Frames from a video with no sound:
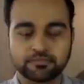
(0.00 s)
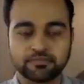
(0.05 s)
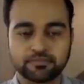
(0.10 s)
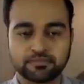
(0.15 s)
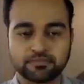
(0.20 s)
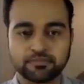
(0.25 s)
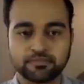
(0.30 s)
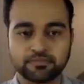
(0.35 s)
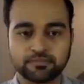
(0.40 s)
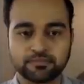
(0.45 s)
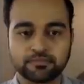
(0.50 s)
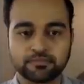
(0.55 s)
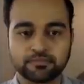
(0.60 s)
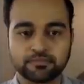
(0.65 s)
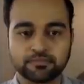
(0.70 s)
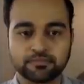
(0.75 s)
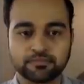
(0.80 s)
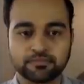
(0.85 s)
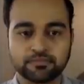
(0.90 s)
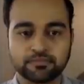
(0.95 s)

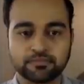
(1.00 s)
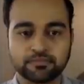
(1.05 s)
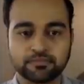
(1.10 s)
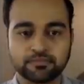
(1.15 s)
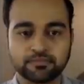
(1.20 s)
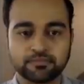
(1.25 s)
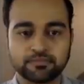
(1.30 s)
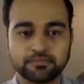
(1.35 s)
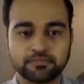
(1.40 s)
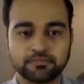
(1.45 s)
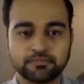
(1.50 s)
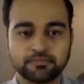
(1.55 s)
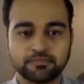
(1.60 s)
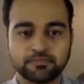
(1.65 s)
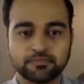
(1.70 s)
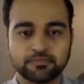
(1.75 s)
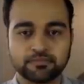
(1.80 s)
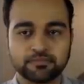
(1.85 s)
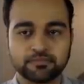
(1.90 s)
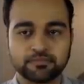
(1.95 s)

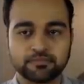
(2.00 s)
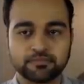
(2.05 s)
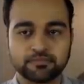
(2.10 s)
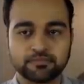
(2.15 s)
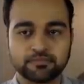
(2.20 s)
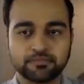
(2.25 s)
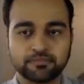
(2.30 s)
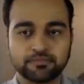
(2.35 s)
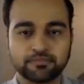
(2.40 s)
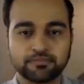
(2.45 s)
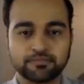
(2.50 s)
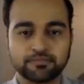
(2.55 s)
[no speech]